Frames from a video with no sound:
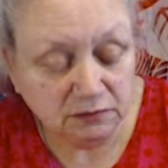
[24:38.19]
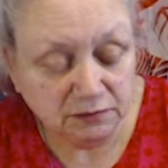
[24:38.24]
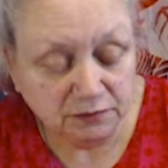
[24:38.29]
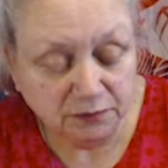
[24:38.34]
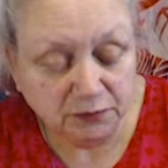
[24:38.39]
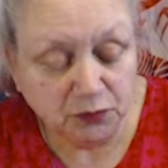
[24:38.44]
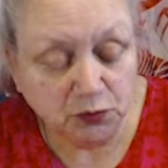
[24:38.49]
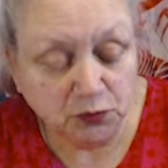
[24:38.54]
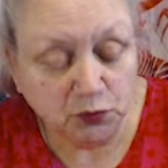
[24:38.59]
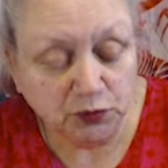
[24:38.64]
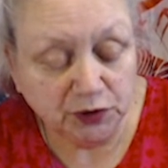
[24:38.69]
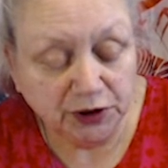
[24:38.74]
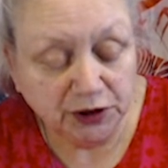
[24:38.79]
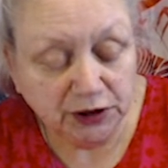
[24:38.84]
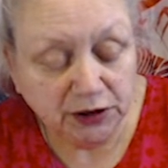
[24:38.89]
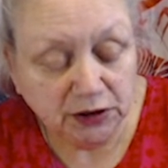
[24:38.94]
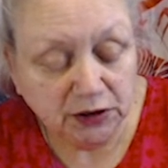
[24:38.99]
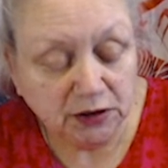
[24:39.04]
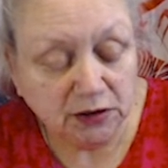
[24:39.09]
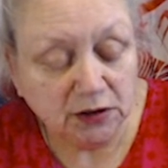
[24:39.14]
boy
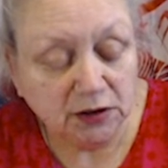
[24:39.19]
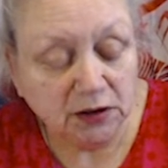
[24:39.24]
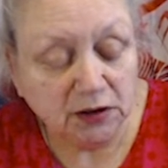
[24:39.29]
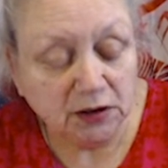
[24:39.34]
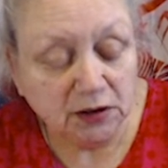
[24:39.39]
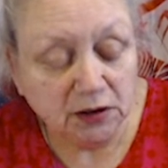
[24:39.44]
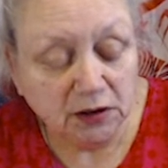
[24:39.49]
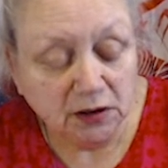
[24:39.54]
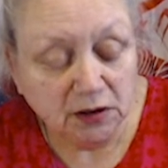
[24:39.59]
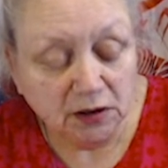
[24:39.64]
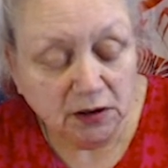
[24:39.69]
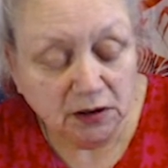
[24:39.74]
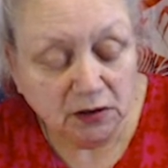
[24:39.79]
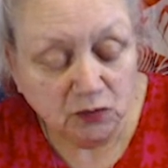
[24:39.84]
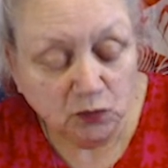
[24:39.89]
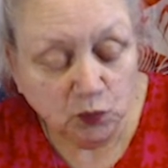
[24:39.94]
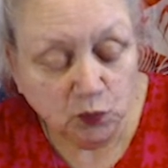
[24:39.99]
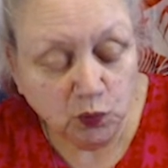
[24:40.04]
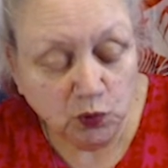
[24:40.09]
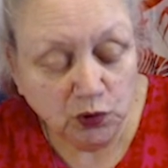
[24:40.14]

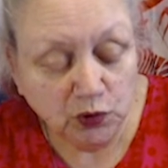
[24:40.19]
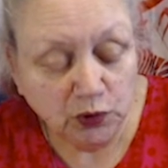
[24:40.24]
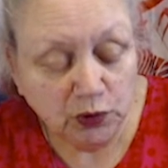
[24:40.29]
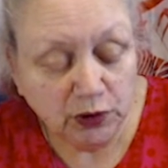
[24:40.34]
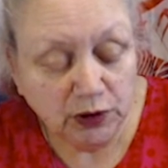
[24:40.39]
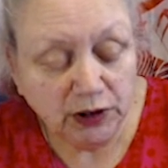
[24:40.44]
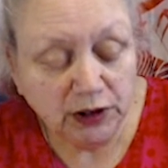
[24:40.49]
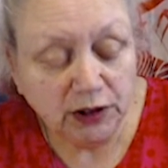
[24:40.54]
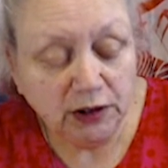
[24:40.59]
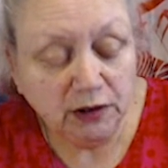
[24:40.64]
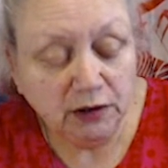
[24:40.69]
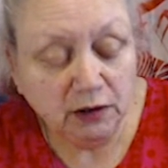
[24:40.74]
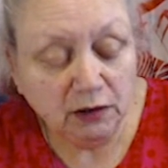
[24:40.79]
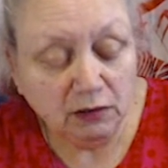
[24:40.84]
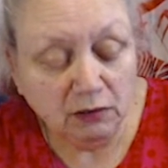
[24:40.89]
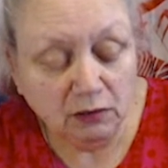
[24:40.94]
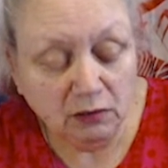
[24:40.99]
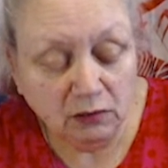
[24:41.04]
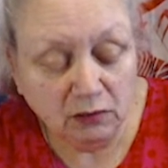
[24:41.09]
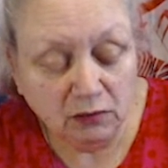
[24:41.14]
working
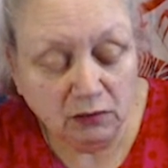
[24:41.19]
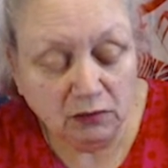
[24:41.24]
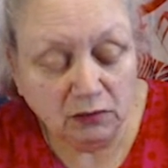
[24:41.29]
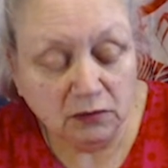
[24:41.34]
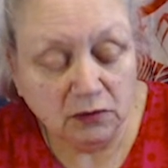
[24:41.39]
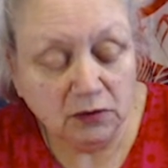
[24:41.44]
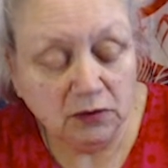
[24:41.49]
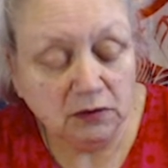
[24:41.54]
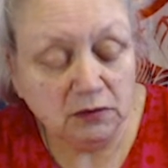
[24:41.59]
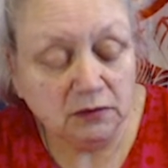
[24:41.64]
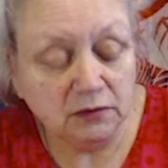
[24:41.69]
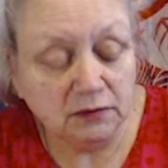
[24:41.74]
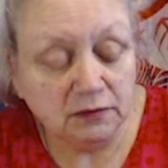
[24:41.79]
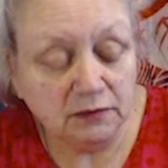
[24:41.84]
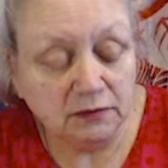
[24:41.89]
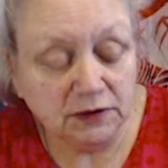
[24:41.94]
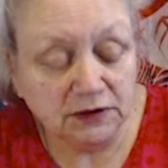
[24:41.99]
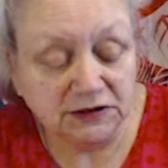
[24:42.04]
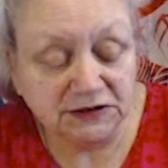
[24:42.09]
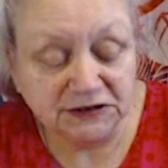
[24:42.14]
on
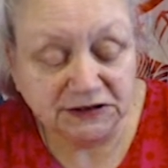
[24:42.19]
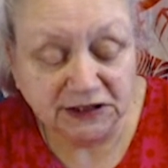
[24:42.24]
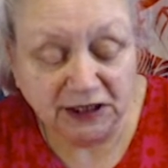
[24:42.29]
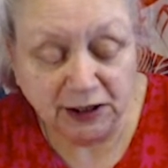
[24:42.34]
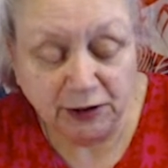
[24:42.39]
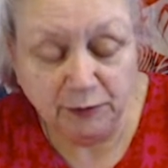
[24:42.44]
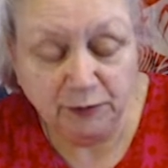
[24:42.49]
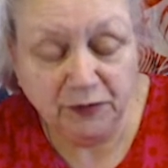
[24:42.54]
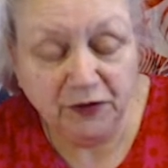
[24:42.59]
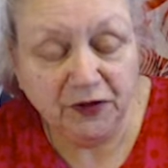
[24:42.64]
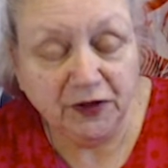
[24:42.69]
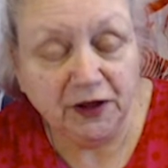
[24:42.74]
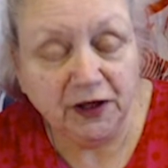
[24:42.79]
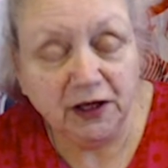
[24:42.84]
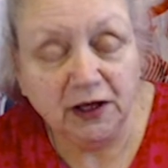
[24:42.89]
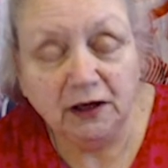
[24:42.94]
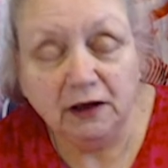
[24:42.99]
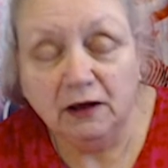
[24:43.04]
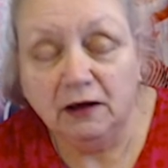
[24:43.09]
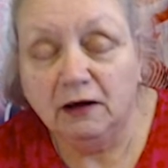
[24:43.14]
the same thing
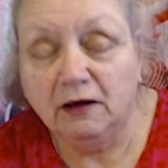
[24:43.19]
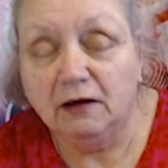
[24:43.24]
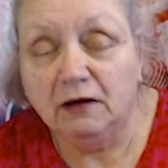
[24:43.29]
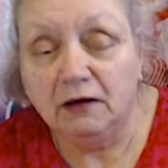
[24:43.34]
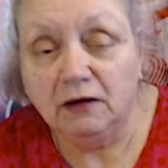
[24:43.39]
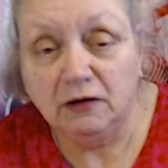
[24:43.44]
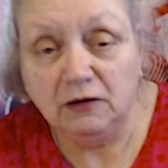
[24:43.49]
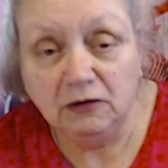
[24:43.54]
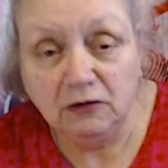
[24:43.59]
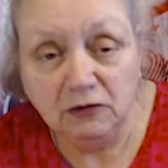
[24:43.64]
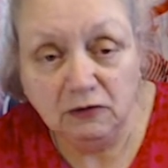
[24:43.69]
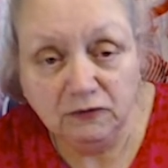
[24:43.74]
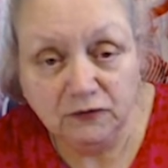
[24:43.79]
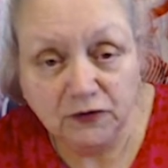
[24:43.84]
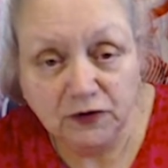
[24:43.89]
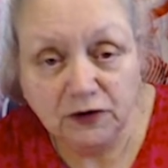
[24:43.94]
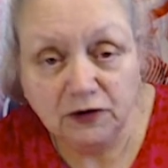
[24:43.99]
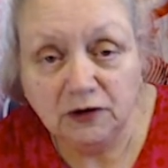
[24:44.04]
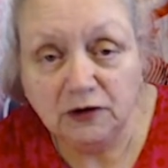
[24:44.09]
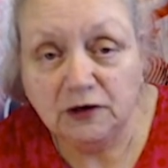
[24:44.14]
over
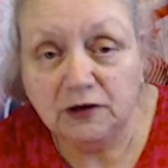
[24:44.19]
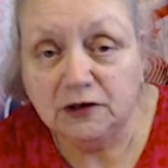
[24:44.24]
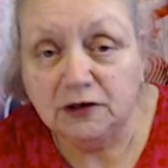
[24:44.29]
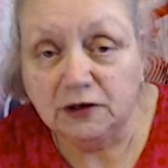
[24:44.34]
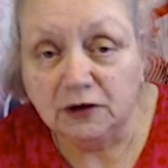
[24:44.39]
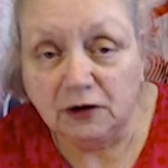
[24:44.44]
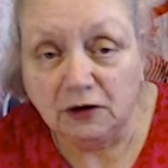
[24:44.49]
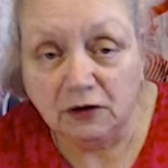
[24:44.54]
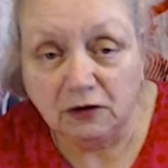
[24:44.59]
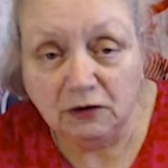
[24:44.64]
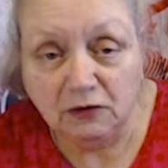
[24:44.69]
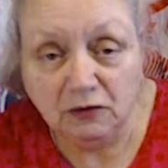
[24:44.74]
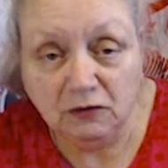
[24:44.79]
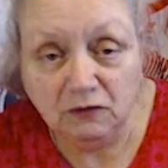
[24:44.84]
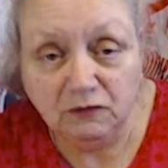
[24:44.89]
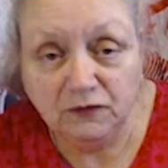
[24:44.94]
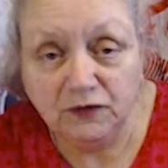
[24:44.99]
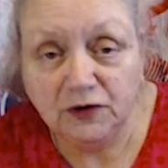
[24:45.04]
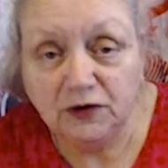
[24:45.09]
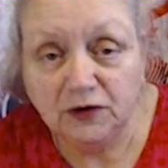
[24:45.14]
and
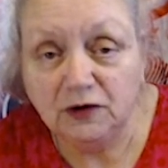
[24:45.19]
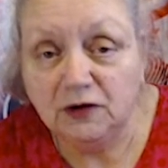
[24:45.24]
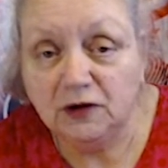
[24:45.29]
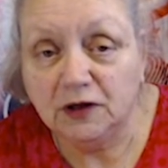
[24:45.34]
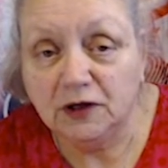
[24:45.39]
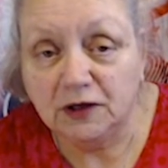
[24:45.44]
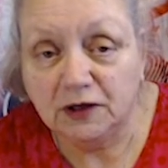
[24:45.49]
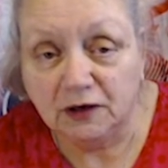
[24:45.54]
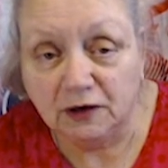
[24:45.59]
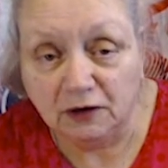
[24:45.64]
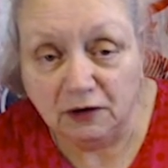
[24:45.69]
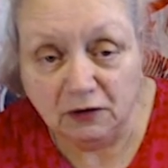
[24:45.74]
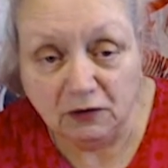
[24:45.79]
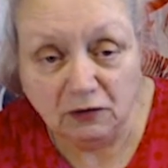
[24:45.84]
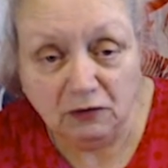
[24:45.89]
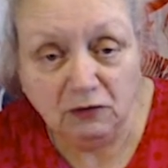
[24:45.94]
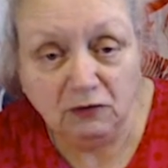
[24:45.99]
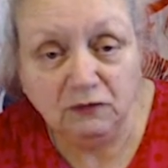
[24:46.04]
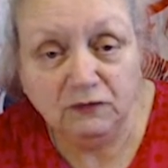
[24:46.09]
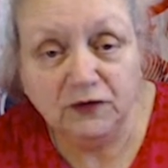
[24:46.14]
over and
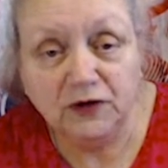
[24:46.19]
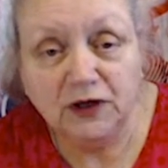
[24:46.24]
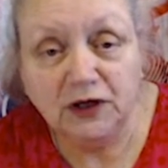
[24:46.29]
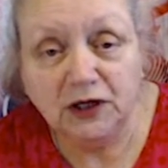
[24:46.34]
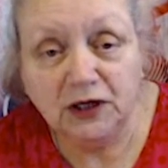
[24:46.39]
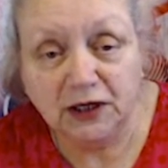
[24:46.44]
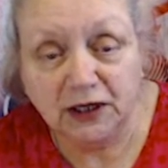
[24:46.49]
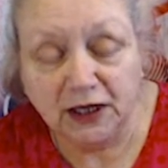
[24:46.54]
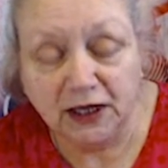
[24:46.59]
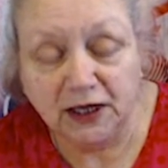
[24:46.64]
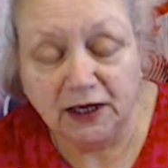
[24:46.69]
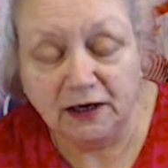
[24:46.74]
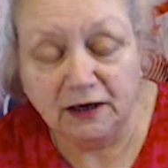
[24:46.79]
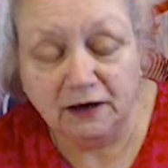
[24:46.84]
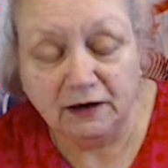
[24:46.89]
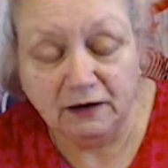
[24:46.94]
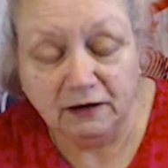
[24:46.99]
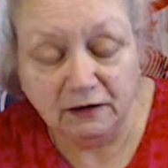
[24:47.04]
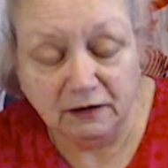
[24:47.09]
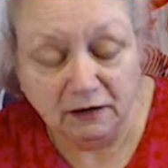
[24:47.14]
over again
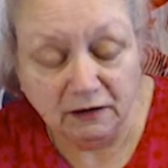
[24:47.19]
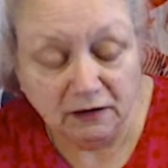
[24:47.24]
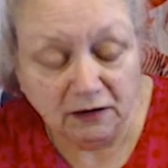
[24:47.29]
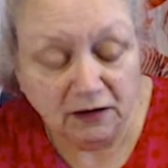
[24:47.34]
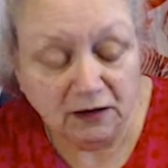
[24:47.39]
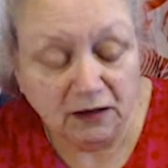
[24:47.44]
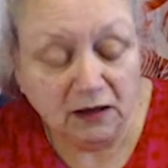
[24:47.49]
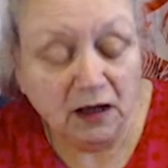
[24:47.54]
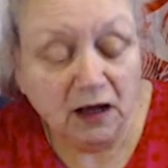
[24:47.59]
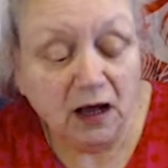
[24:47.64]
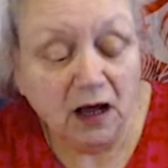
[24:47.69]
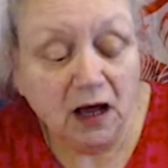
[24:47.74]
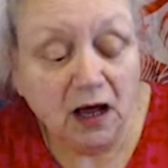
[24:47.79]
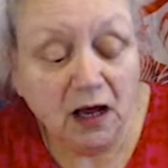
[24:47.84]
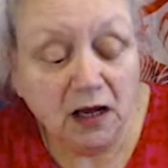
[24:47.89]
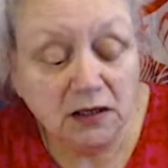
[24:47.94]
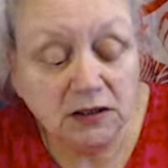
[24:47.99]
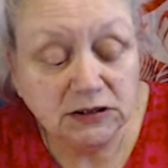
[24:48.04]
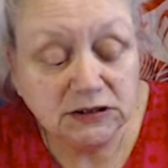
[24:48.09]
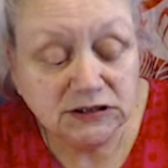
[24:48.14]

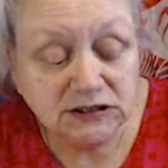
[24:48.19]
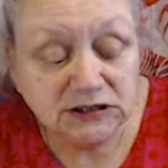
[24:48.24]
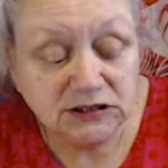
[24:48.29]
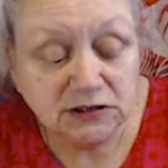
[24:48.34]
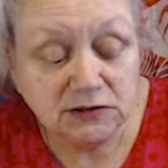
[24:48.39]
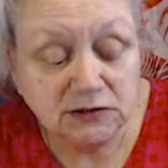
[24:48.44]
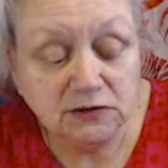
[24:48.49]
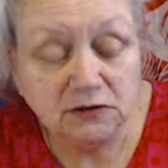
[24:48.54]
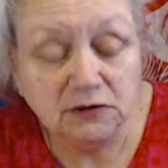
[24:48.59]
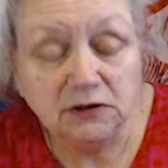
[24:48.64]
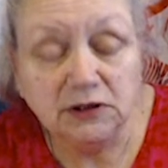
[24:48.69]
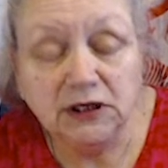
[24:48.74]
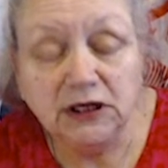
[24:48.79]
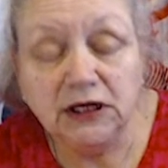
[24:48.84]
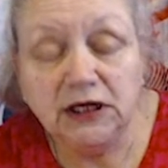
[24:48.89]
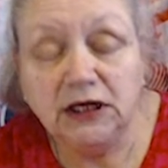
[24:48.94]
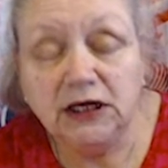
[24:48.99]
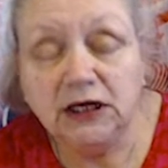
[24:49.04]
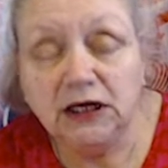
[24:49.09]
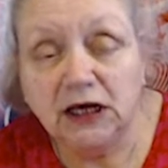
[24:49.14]
until
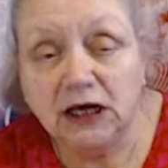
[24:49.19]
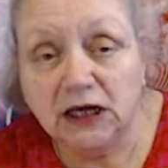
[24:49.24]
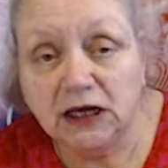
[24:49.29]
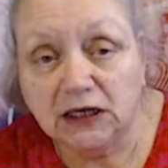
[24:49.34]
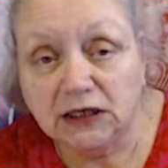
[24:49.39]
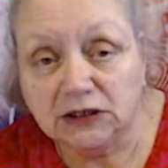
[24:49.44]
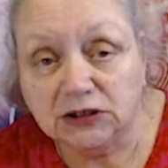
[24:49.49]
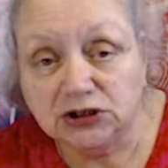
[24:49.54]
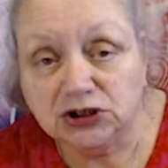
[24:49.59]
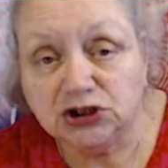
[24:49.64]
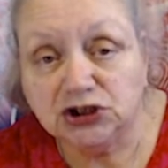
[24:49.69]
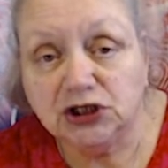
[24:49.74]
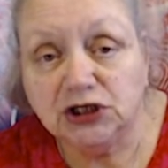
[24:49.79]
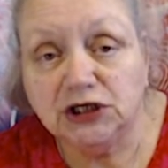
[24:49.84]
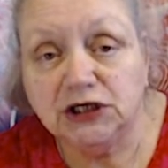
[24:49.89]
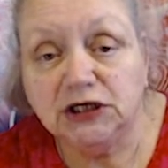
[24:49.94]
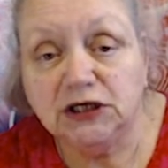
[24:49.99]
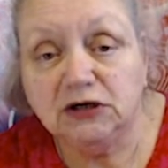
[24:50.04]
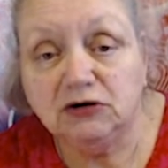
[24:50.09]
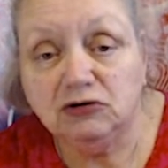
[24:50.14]
he actually
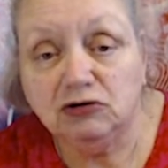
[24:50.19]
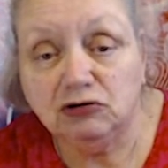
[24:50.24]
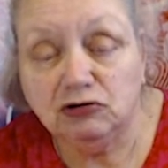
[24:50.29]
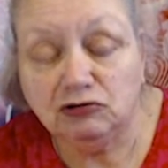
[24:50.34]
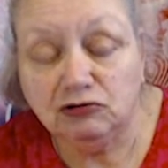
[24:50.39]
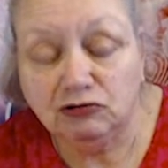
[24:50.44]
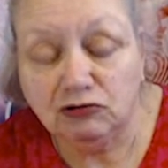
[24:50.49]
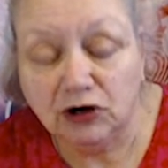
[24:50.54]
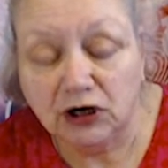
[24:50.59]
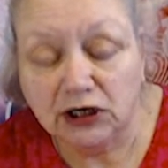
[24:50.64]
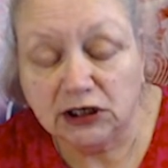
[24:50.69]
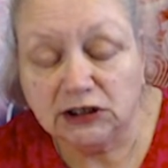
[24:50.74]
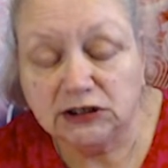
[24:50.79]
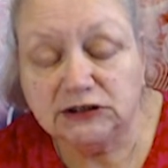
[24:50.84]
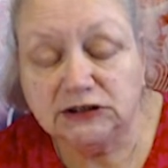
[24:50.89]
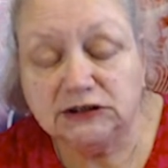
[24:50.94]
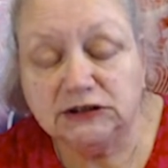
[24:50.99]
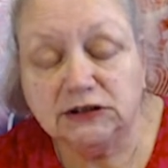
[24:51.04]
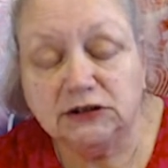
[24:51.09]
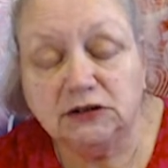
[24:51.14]

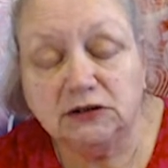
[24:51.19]
cracks